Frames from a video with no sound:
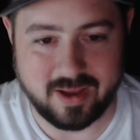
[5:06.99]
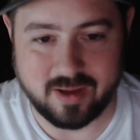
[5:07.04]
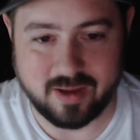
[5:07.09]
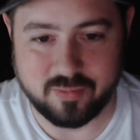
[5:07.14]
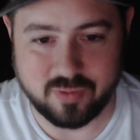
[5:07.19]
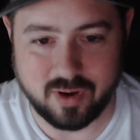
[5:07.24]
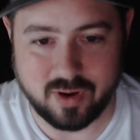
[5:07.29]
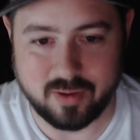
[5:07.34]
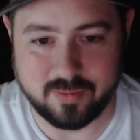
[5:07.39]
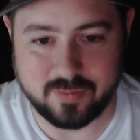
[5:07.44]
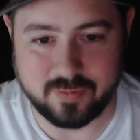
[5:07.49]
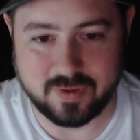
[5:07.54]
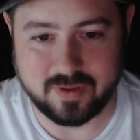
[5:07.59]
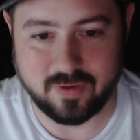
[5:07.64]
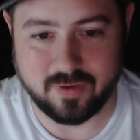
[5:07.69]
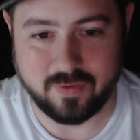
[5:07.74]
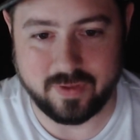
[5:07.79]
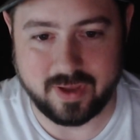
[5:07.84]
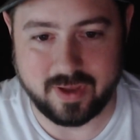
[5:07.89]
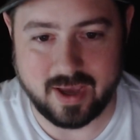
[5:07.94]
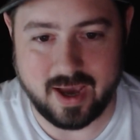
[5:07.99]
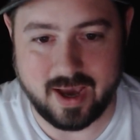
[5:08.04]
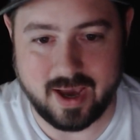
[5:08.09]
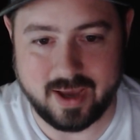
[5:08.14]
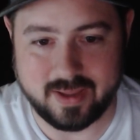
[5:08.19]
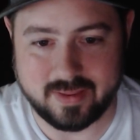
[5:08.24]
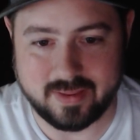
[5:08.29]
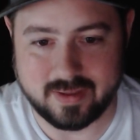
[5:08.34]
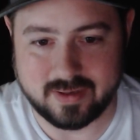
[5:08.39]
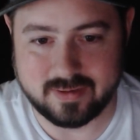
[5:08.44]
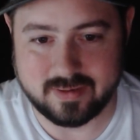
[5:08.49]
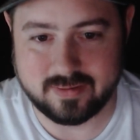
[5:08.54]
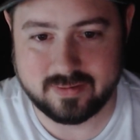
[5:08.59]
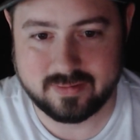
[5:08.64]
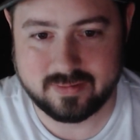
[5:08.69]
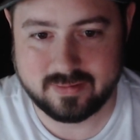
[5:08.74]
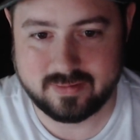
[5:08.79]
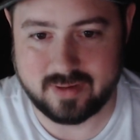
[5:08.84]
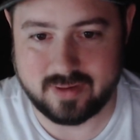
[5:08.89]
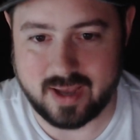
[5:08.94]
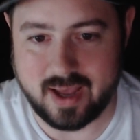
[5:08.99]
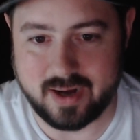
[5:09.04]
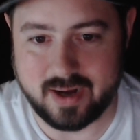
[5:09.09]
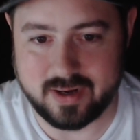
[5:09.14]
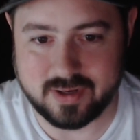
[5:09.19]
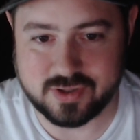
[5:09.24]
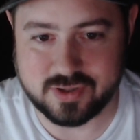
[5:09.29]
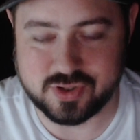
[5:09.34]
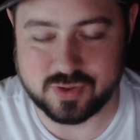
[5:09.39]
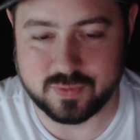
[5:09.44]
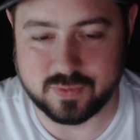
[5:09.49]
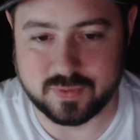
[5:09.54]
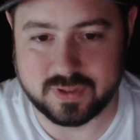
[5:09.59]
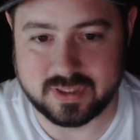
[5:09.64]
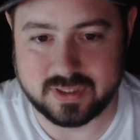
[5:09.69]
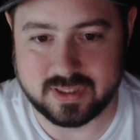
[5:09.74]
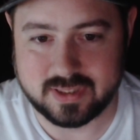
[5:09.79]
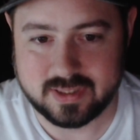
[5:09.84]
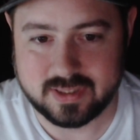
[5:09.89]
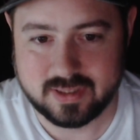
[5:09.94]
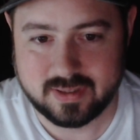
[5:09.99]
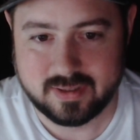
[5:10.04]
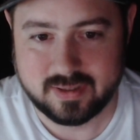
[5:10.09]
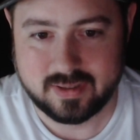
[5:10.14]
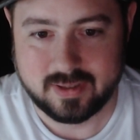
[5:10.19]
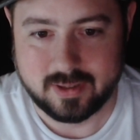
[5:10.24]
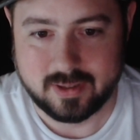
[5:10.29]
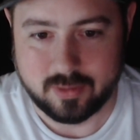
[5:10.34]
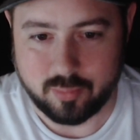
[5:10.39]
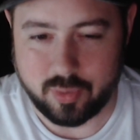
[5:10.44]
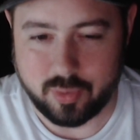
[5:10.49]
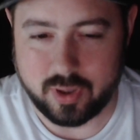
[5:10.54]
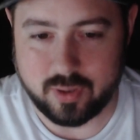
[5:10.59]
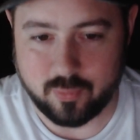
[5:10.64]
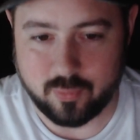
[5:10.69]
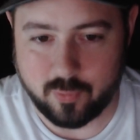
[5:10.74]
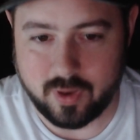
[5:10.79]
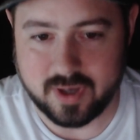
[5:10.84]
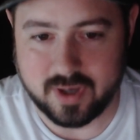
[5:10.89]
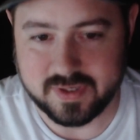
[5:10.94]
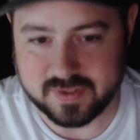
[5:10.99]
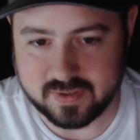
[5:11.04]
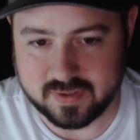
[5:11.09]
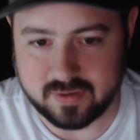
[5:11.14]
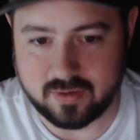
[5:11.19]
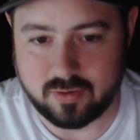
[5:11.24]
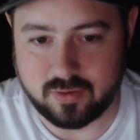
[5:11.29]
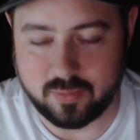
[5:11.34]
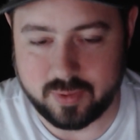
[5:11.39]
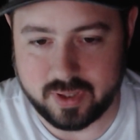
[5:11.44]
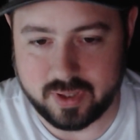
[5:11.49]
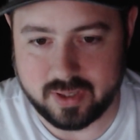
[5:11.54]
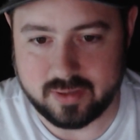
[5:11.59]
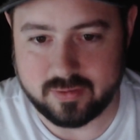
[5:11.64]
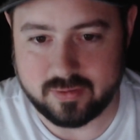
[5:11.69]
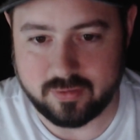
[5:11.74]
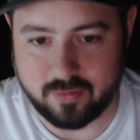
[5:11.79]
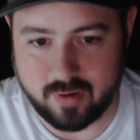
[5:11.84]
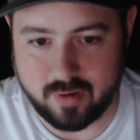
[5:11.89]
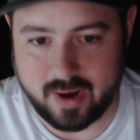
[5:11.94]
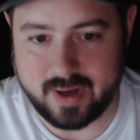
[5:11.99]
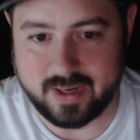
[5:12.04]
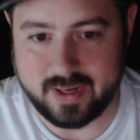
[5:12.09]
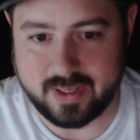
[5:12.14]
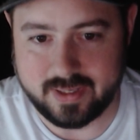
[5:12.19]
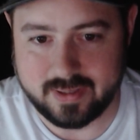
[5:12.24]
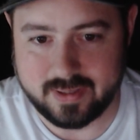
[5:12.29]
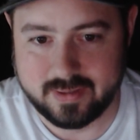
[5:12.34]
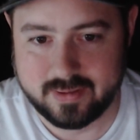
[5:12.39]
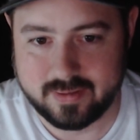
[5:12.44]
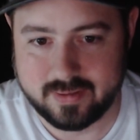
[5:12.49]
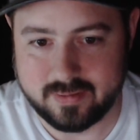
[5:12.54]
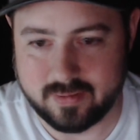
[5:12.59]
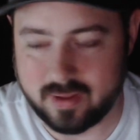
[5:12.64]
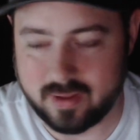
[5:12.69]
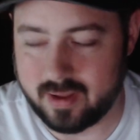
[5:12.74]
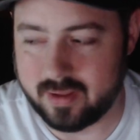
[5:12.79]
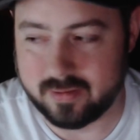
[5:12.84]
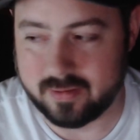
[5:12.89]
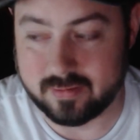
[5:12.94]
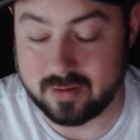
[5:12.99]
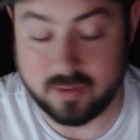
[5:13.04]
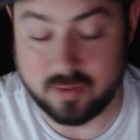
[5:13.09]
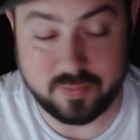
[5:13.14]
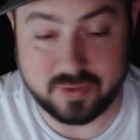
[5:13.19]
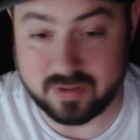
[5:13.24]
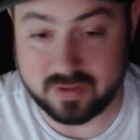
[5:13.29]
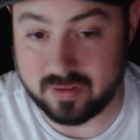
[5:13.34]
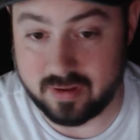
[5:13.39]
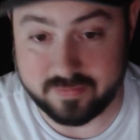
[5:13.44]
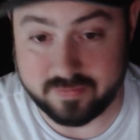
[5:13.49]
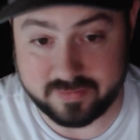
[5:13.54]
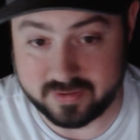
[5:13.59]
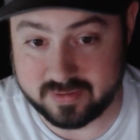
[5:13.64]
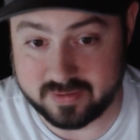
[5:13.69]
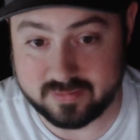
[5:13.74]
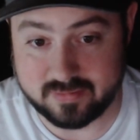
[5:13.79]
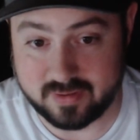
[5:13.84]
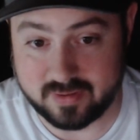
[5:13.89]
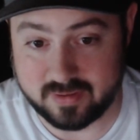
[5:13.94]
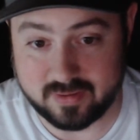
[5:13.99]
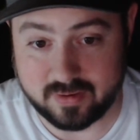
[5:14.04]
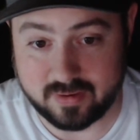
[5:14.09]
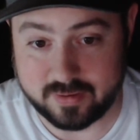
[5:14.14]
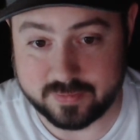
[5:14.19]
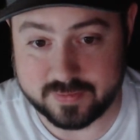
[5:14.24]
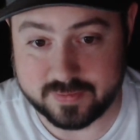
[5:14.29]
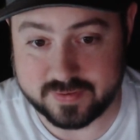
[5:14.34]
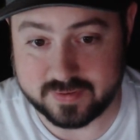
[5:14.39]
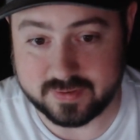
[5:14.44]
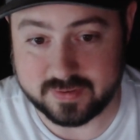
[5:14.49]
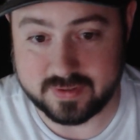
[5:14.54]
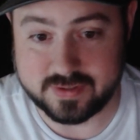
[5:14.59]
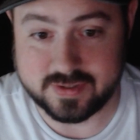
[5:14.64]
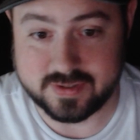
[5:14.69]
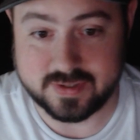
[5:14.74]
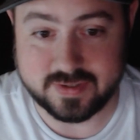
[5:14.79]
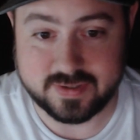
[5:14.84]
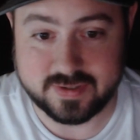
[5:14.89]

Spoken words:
I'd probably be the only guy that had an issue with it, but it was a little bit grainy. The company loved it. They thought it was delicious.